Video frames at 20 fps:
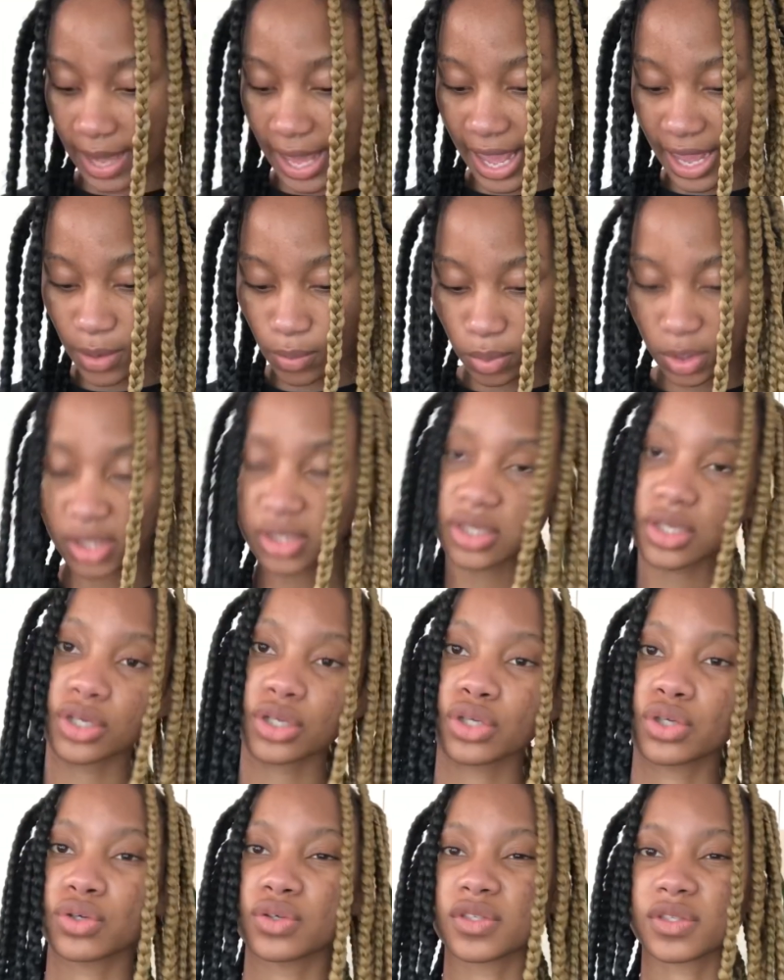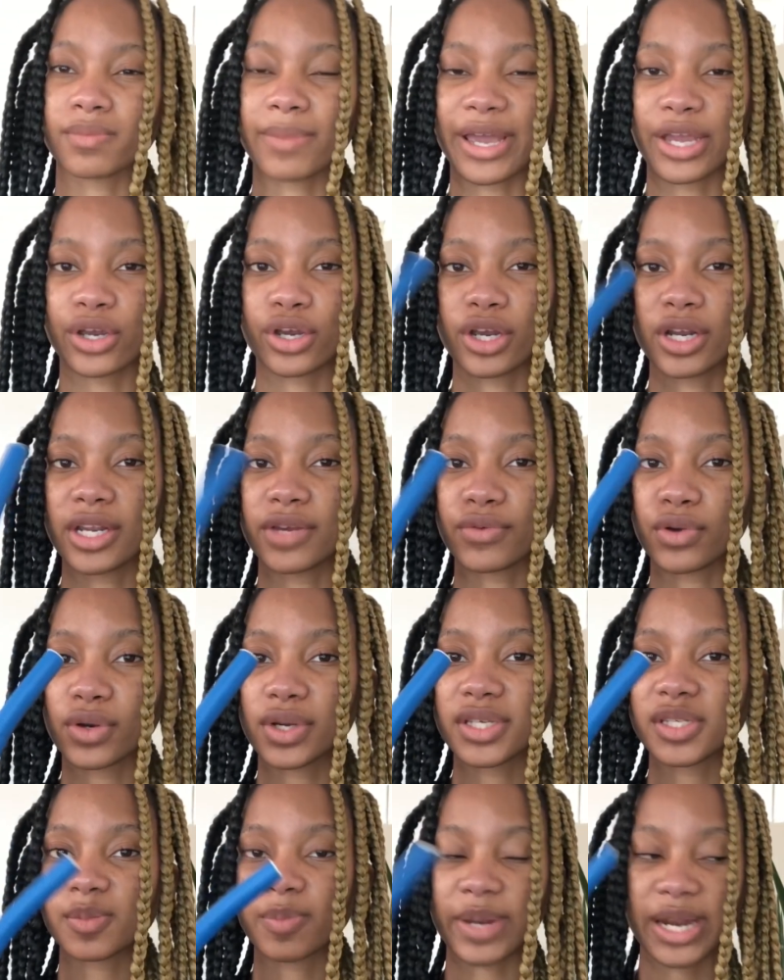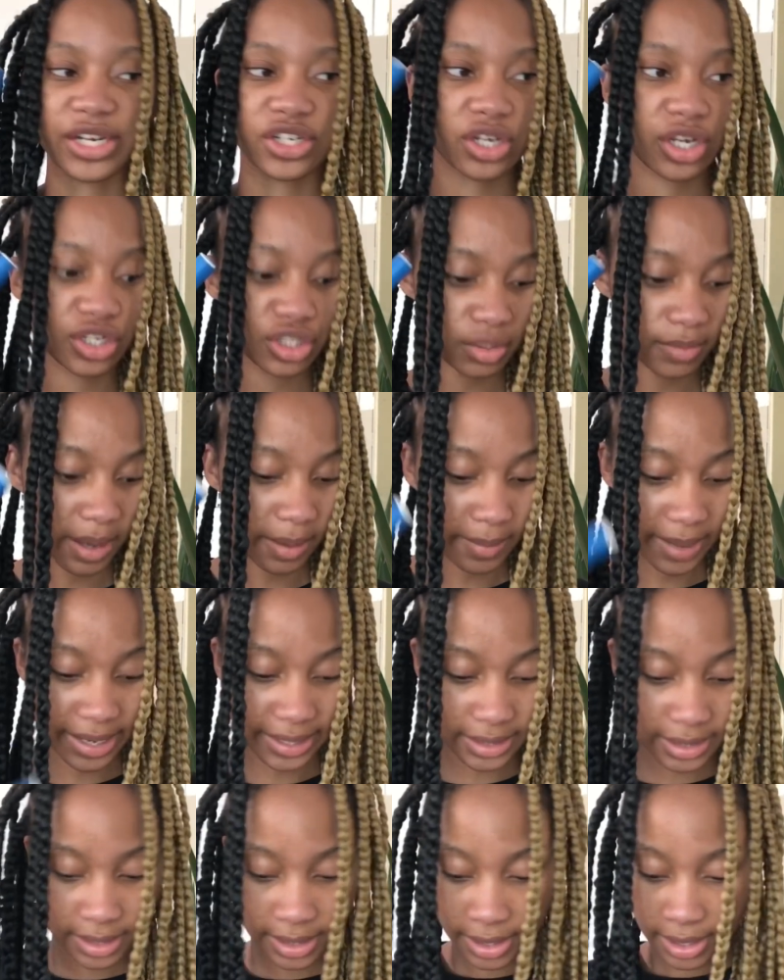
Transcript: I was gonna use my curly rollers, but I changed my mind.